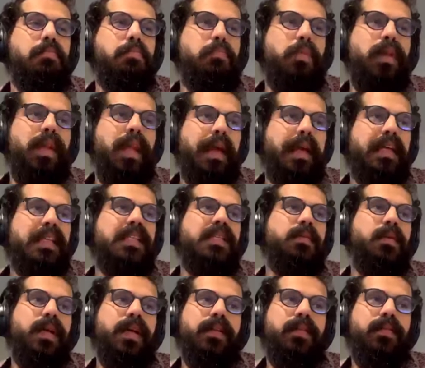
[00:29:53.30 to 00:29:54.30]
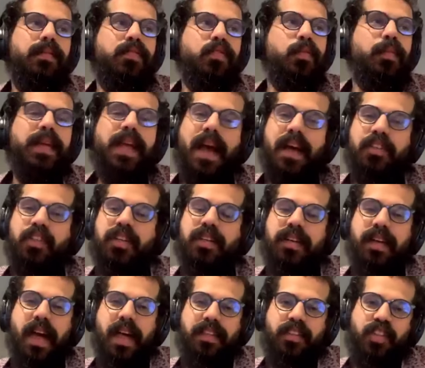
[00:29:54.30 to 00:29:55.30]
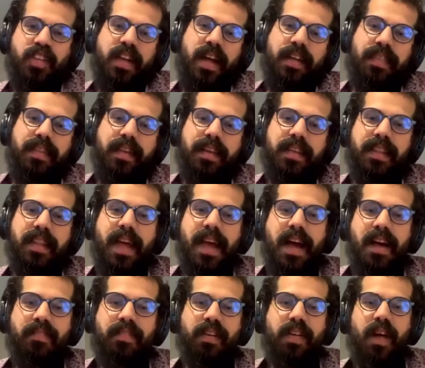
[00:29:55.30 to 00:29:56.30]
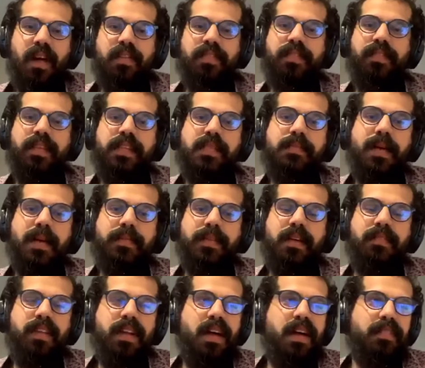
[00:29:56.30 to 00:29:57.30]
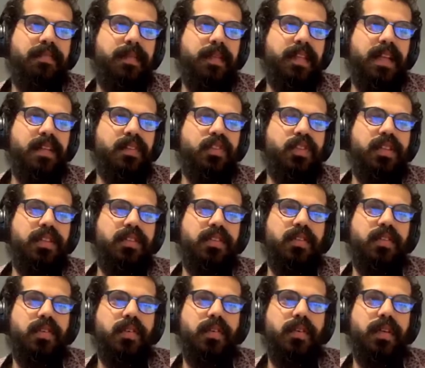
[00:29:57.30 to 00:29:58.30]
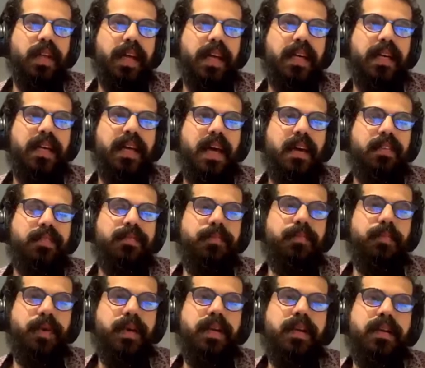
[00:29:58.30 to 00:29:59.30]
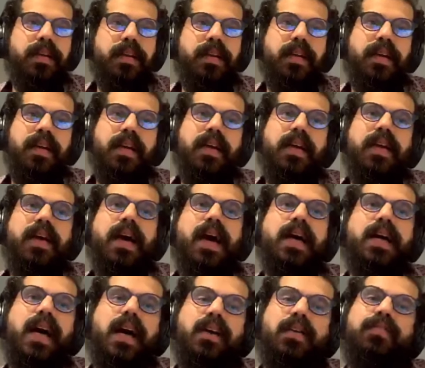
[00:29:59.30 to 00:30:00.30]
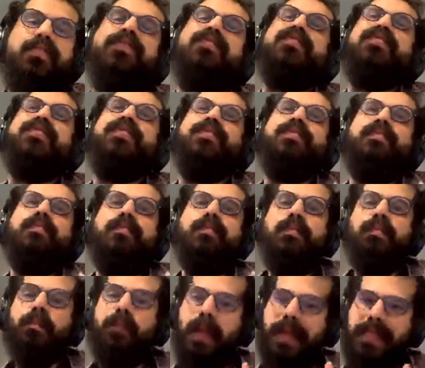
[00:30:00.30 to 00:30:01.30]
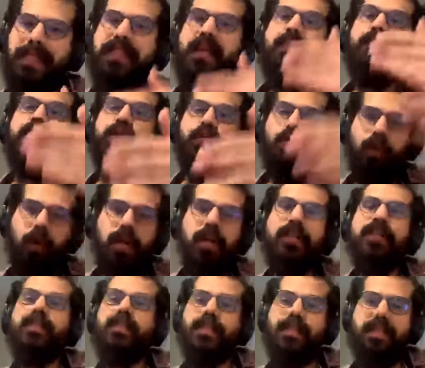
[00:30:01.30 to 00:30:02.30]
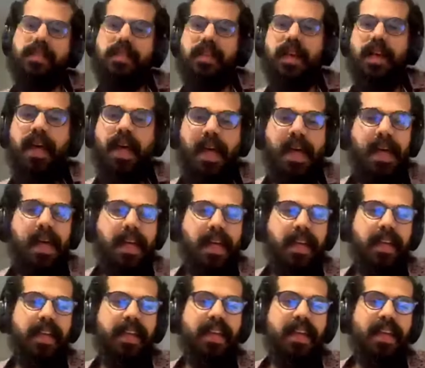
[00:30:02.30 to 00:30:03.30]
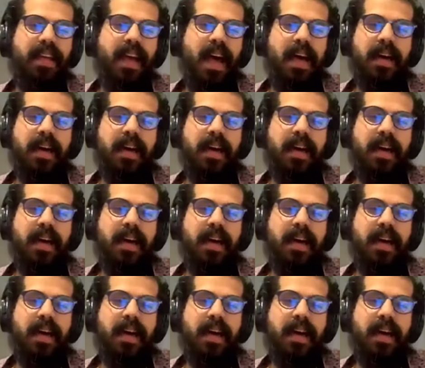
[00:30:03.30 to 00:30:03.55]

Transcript: like it's to me, actually, actually, I think they have a lot of these maps have a lot of potential to like kind of bring a kind of a step towards uh, a